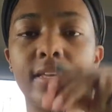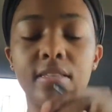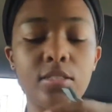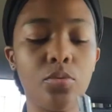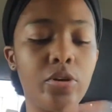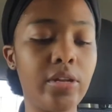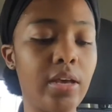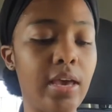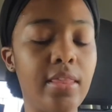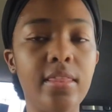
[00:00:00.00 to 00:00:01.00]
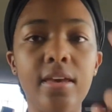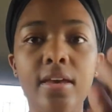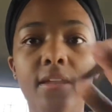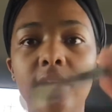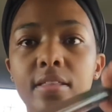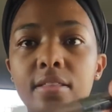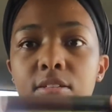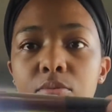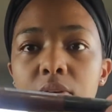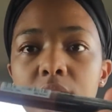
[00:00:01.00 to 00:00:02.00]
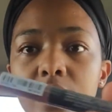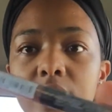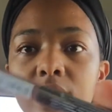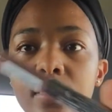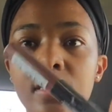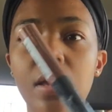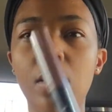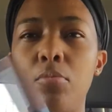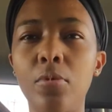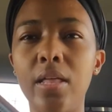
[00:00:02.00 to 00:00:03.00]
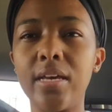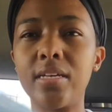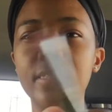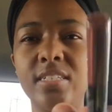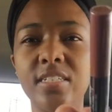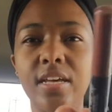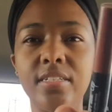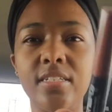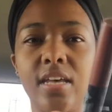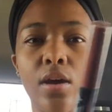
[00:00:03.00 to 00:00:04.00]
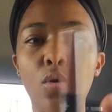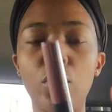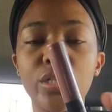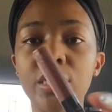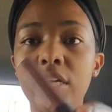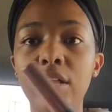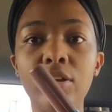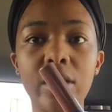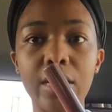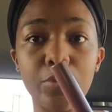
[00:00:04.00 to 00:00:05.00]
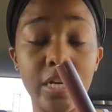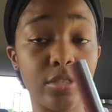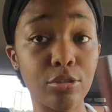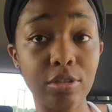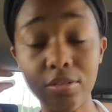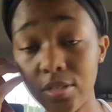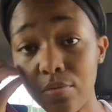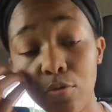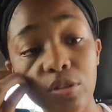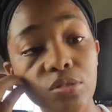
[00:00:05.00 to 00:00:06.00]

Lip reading: this one, and then this one is more like a sunset orangey color, like what I told you I was looking for this